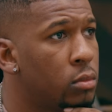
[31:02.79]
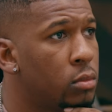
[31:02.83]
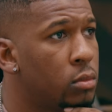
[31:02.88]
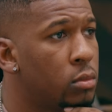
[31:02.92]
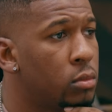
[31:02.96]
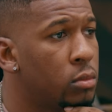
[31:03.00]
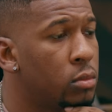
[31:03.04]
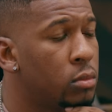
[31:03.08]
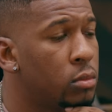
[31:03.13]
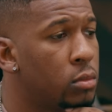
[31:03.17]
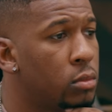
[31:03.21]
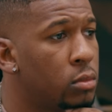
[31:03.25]

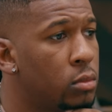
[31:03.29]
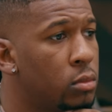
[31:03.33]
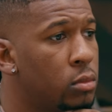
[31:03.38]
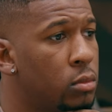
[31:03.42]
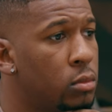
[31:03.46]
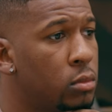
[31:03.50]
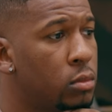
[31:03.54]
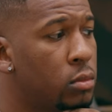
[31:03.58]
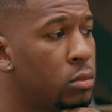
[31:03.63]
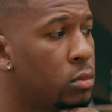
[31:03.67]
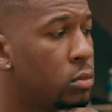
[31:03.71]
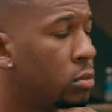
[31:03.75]

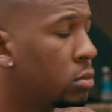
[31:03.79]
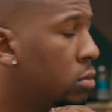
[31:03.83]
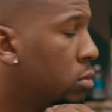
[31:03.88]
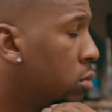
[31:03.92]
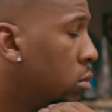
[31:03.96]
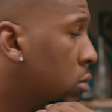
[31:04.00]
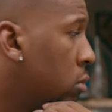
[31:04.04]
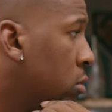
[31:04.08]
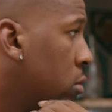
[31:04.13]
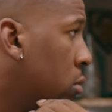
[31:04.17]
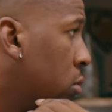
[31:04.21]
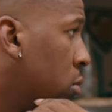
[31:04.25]

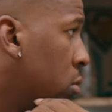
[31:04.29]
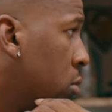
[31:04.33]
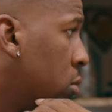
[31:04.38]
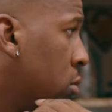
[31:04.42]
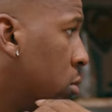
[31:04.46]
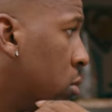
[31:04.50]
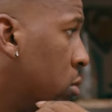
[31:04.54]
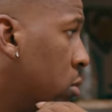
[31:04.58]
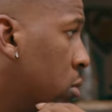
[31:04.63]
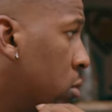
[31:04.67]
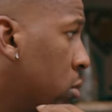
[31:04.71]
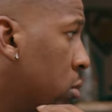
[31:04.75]

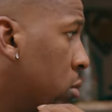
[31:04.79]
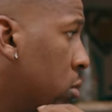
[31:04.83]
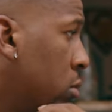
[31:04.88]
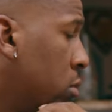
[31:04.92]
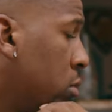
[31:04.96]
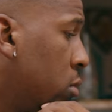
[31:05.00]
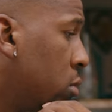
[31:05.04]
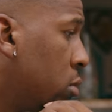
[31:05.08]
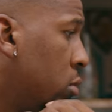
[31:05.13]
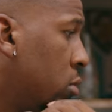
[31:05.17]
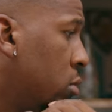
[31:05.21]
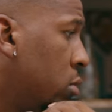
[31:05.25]

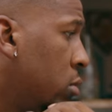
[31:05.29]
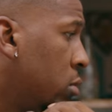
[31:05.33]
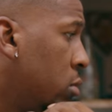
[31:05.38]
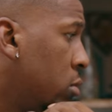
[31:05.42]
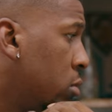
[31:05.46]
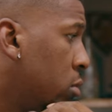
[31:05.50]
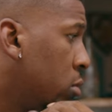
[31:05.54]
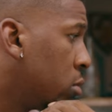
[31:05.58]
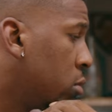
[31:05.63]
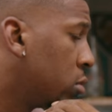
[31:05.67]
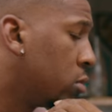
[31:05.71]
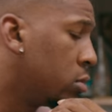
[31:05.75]

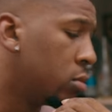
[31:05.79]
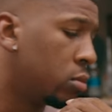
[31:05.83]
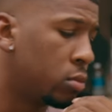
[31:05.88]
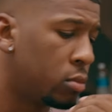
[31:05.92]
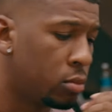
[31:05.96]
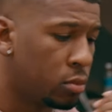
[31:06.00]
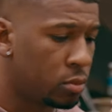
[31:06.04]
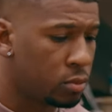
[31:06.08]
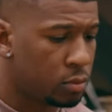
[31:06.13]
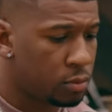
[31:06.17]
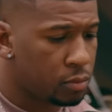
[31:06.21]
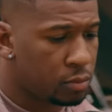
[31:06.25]

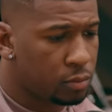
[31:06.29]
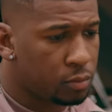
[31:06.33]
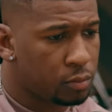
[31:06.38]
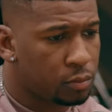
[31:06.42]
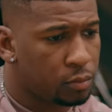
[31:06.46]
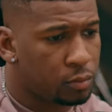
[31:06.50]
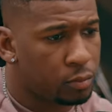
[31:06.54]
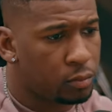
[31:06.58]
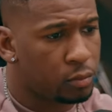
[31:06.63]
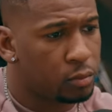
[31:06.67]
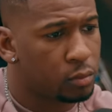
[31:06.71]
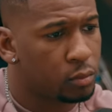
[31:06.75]

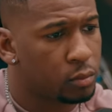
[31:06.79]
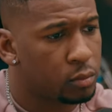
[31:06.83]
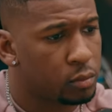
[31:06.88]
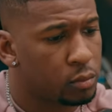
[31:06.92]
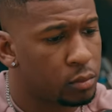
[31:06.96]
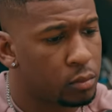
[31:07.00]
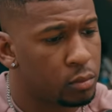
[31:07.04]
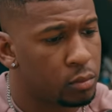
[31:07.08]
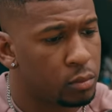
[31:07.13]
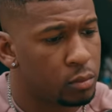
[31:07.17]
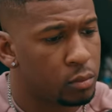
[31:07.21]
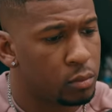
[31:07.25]

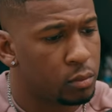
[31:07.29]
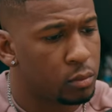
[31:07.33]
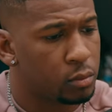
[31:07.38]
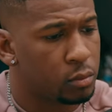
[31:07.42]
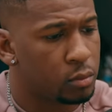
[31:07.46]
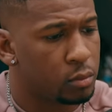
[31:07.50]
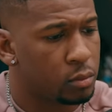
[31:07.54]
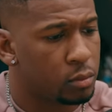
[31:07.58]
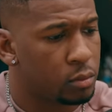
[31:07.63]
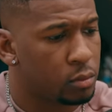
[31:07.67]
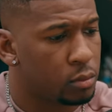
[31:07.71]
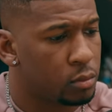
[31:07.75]

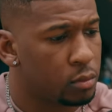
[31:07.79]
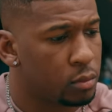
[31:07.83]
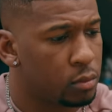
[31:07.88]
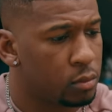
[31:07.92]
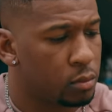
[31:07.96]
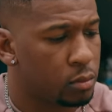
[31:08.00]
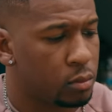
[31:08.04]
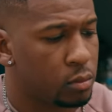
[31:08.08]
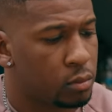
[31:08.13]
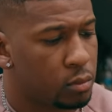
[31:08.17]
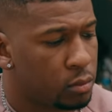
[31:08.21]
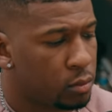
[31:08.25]

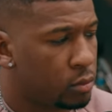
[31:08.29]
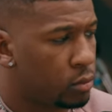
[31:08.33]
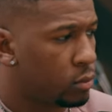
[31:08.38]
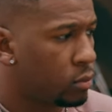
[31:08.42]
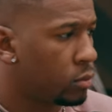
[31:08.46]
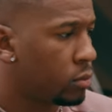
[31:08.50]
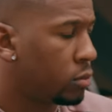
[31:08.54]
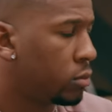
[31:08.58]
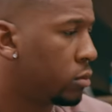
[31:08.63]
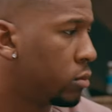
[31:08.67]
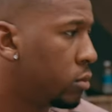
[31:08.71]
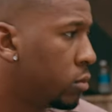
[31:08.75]

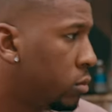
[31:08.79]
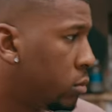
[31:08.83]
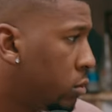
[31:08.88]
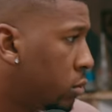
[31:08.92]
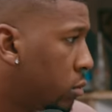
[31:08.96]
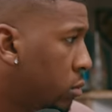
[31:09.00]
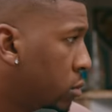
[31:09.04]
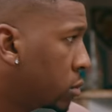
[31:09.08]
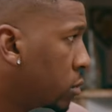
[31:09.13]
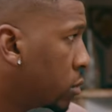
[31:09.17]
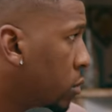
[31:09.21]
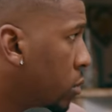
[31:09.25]

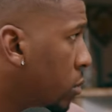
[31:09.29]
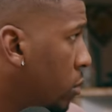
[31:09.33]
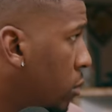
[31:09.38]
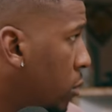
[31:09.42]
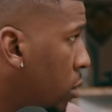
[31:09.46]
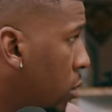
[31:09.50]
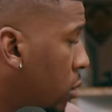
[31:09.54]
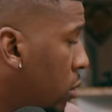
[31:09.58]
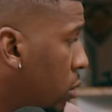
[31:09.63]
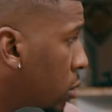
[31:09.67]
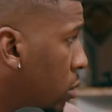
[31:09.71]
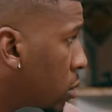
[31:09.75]

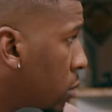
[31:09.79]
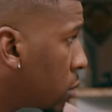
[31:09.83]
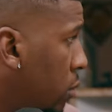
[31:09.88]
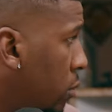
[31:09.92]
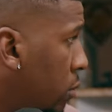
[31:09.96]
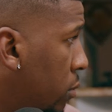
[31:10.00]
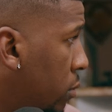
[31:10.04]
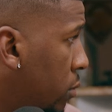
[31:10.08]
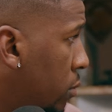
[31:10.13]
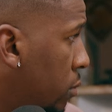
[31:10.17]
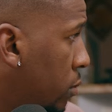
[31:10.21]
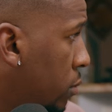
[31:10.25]

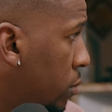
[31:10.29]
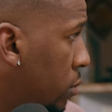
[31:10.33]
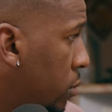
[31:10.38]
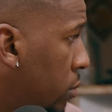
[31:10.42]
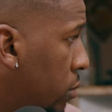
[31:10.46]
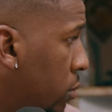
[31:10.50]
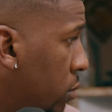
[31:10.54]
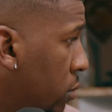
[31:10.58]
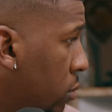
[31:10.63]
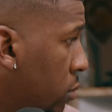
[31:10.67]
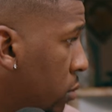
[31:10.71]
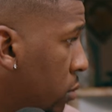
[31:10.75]
(not speaking)